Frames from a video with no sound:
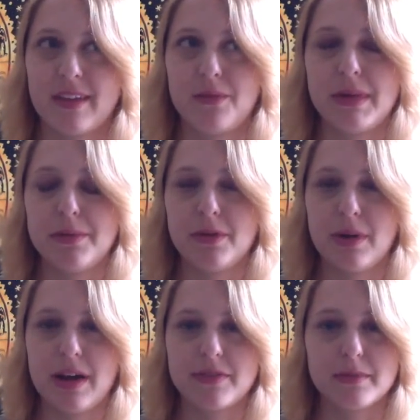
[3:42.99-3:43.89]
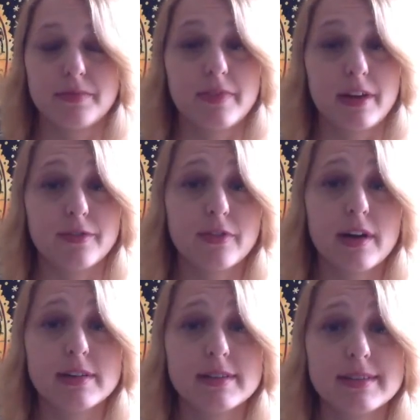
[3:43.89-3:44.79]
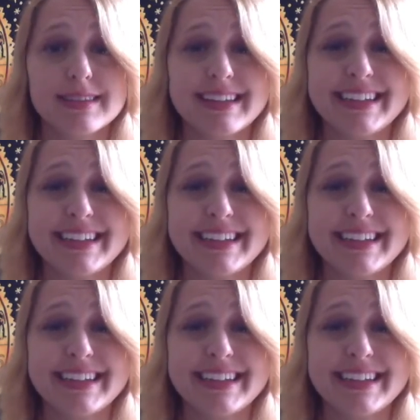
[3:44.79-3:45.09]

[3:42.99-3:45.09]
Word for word: maybe you have some fake friends.